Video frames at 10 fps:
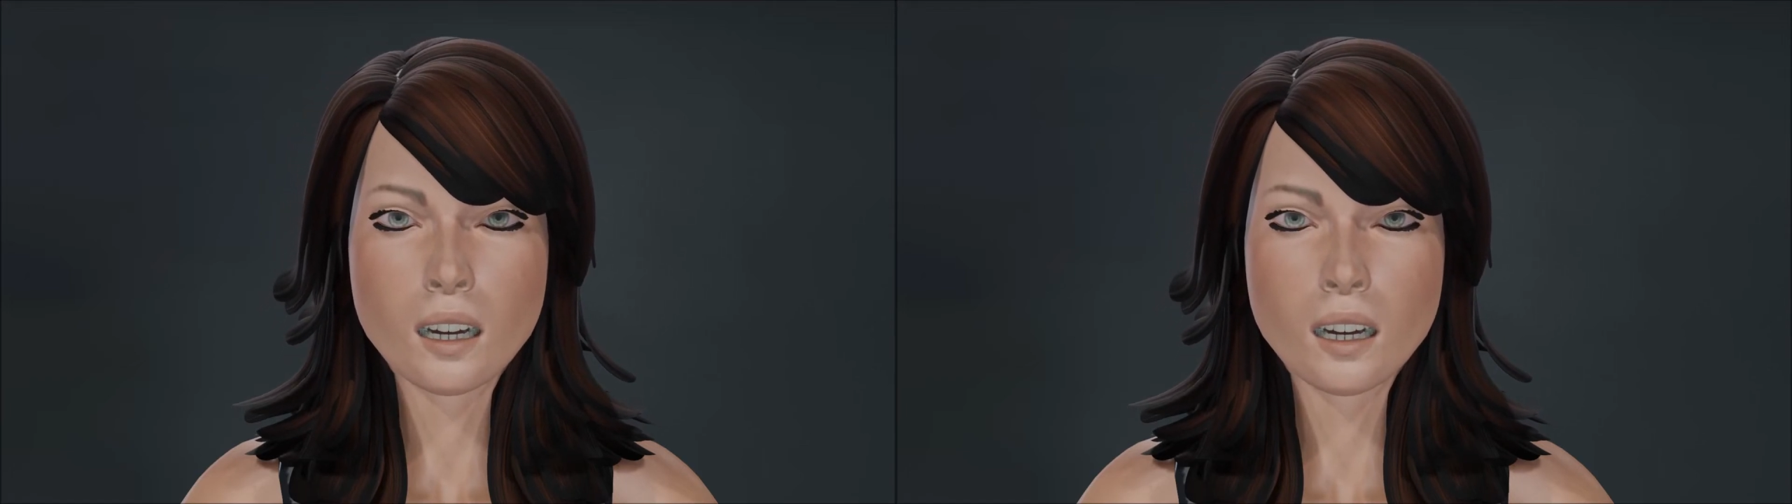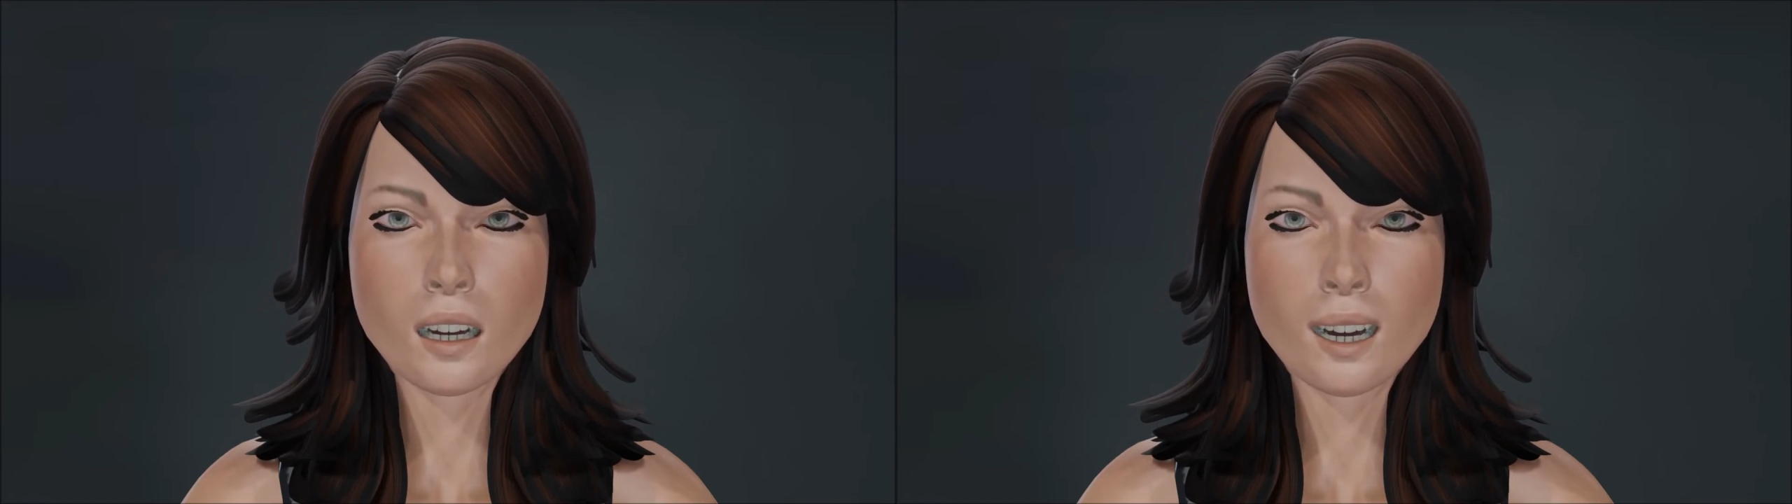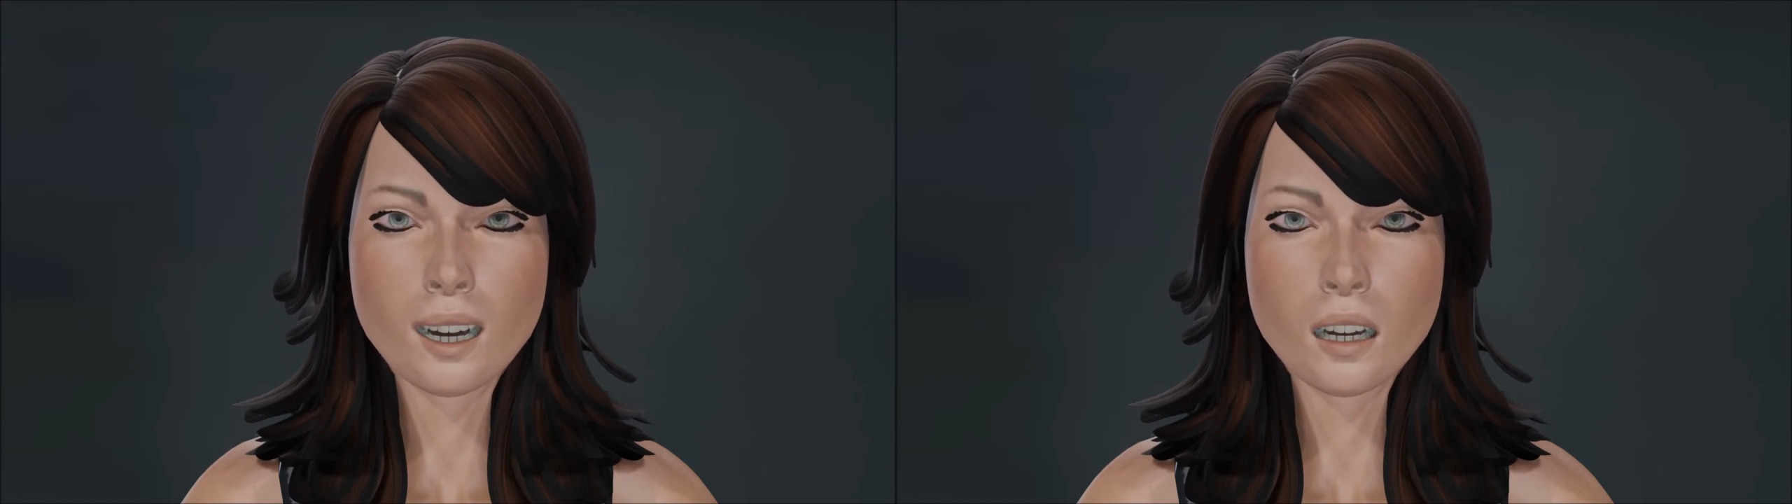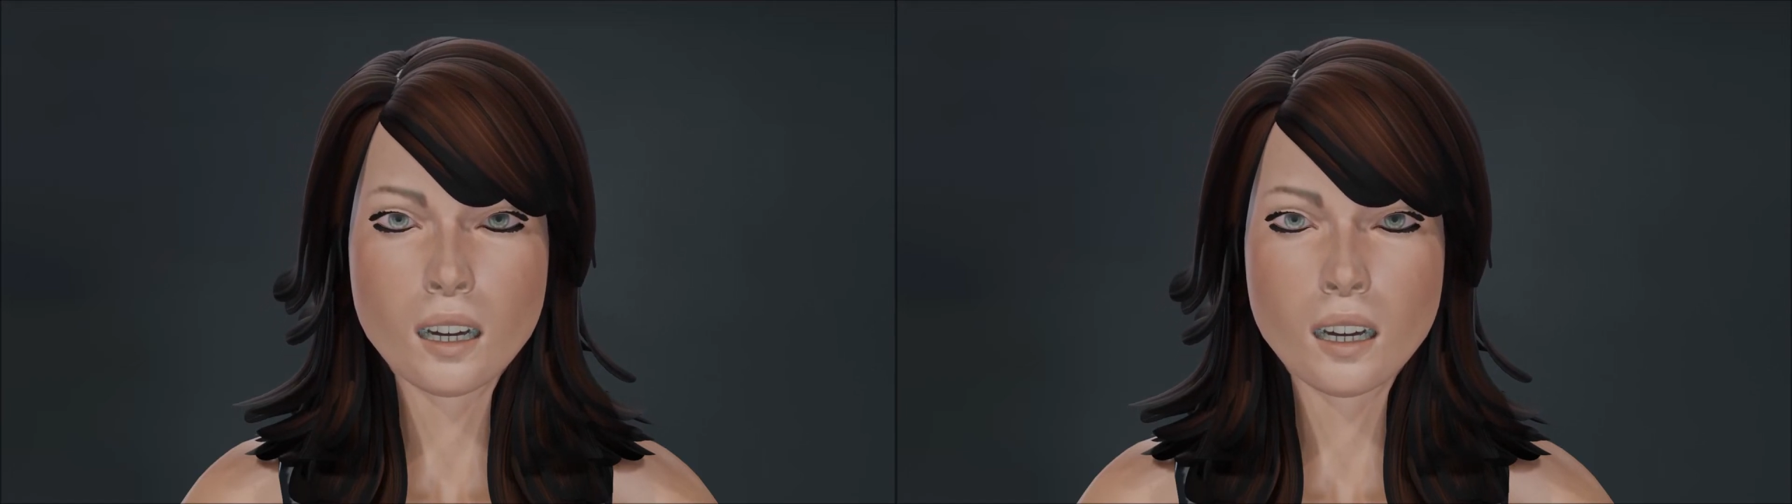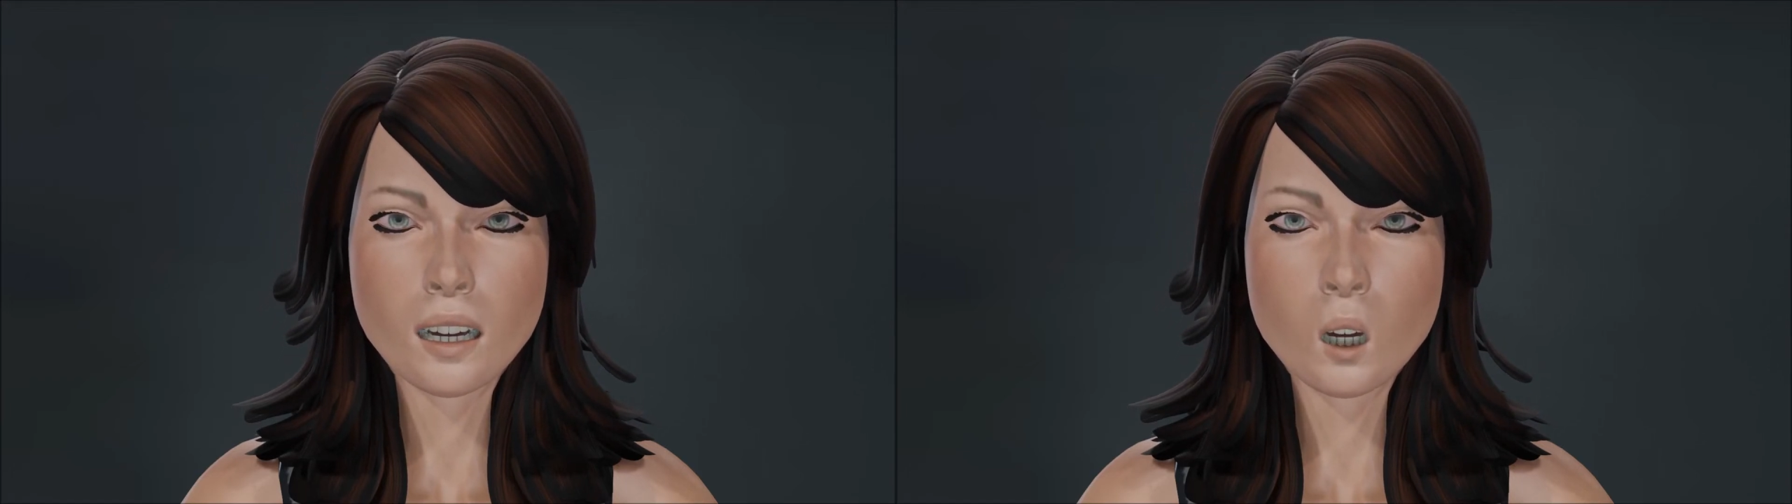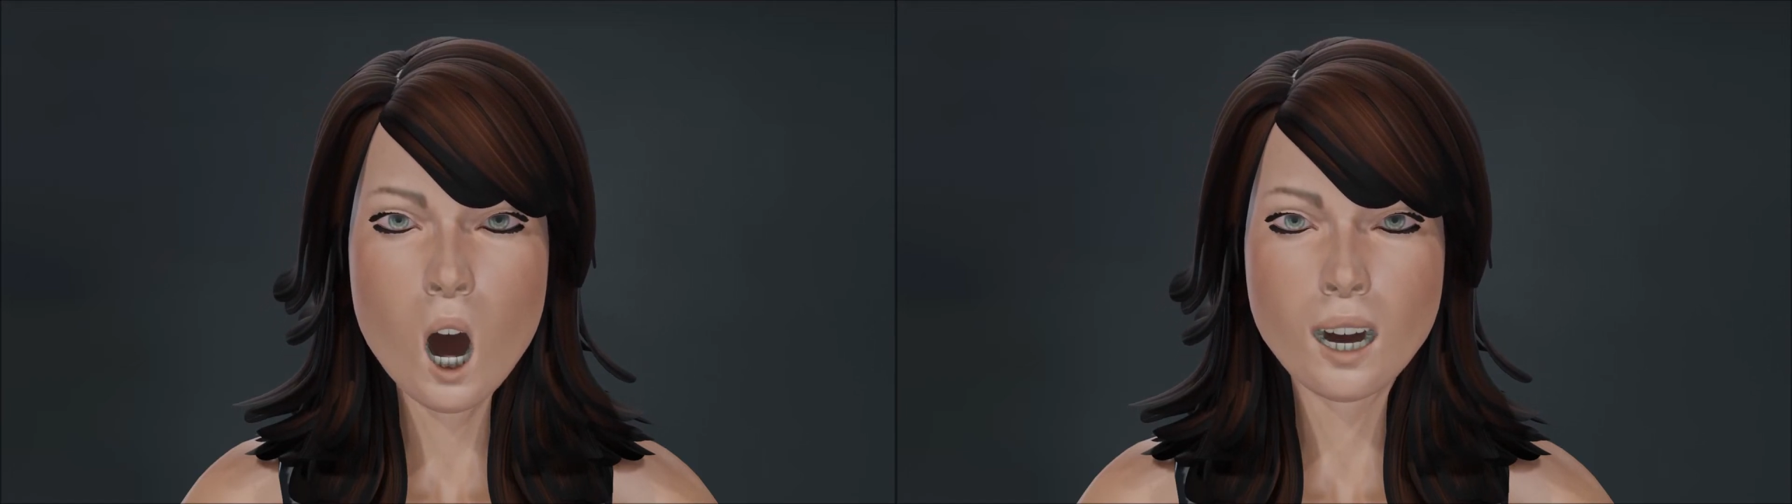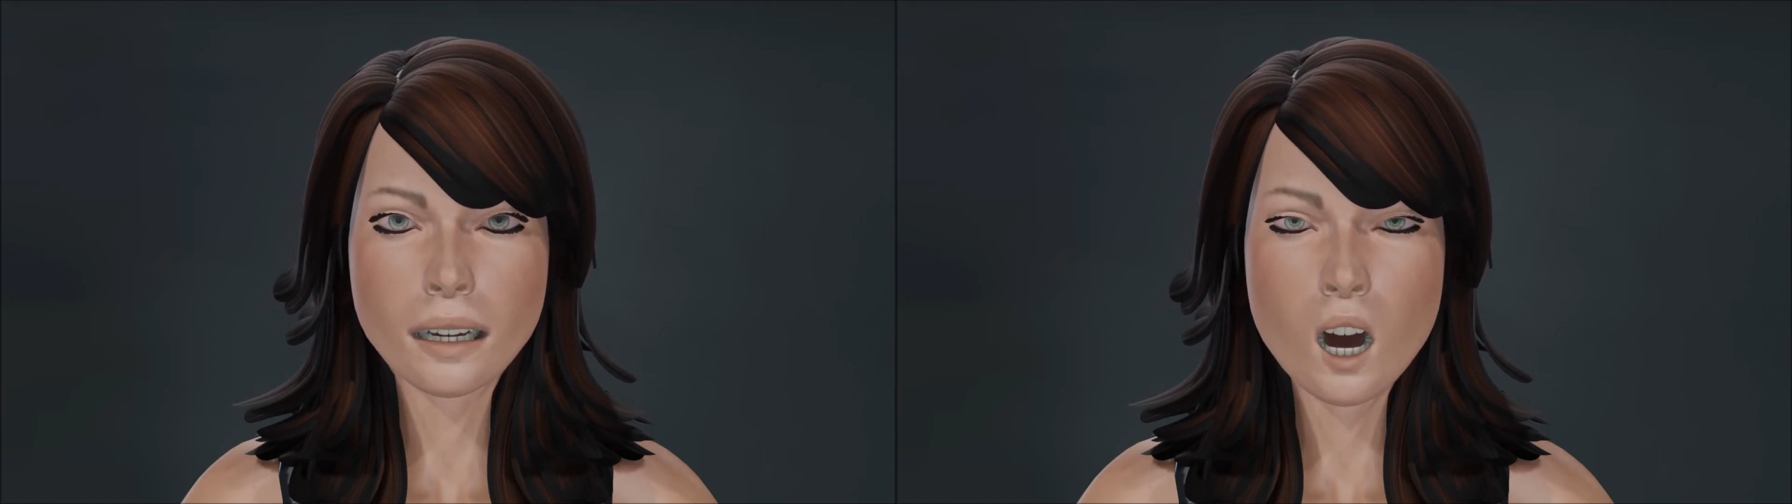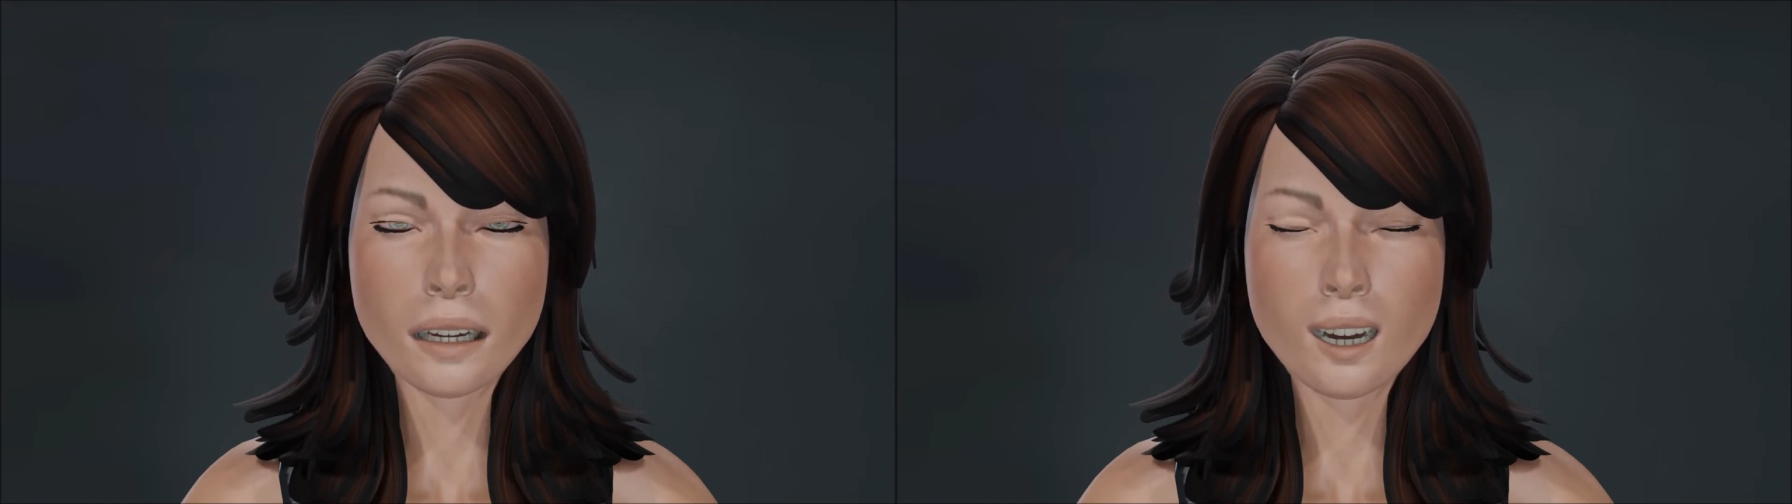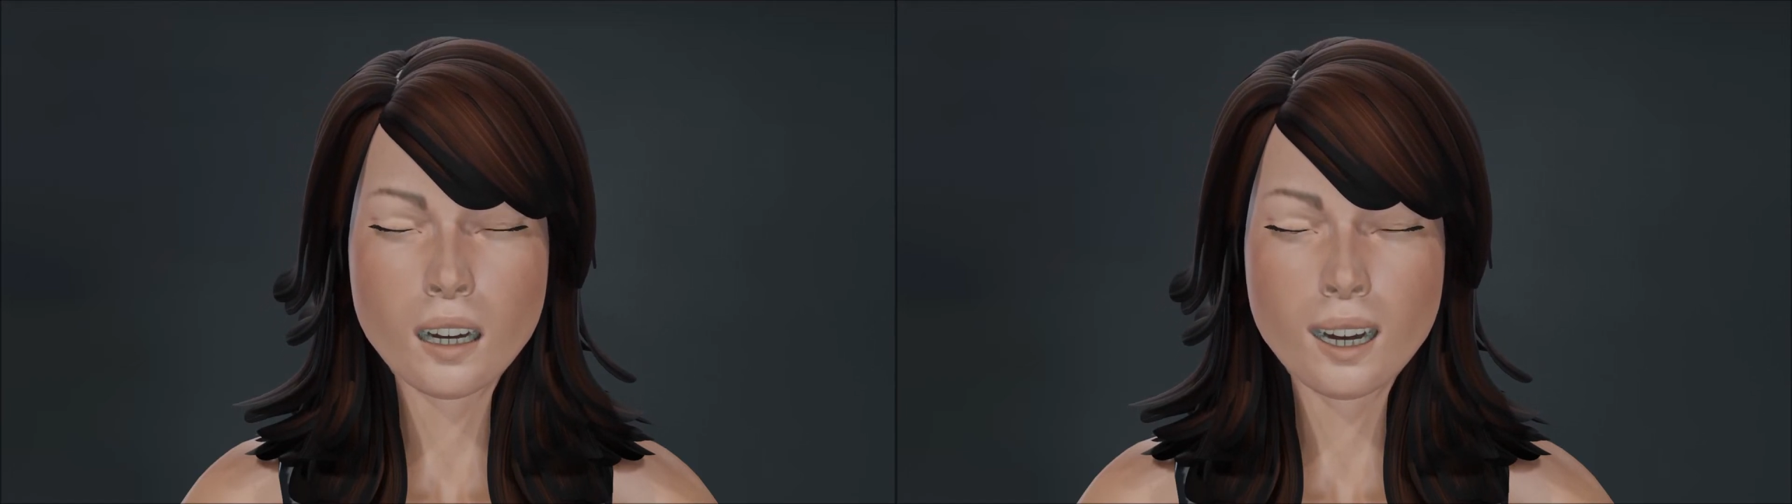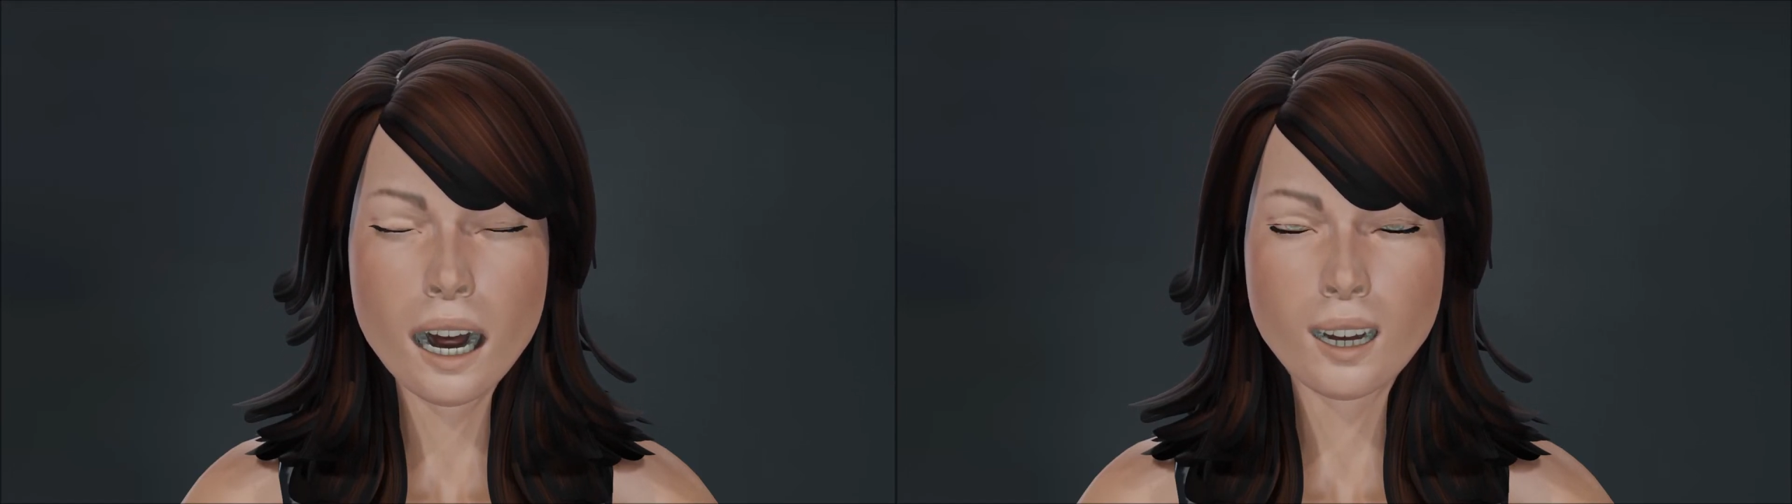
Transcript: instincts that were of survival